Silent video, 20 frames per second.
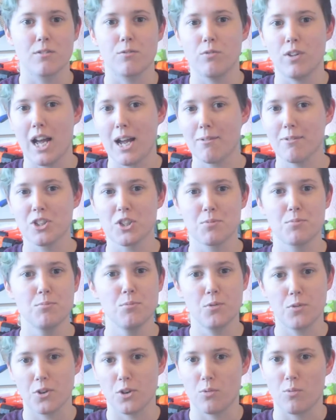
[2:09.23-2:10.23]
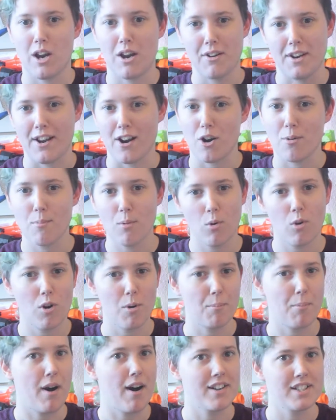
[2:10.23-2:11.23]
flywheel's been moving around air more
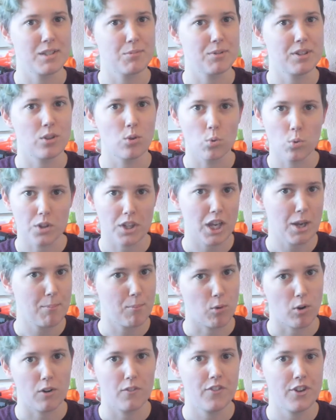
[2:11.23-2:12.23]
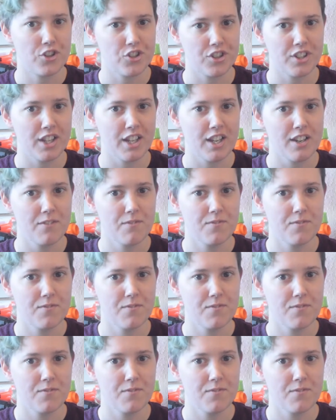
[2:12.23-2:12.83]
and possibly cooling it more efficiently.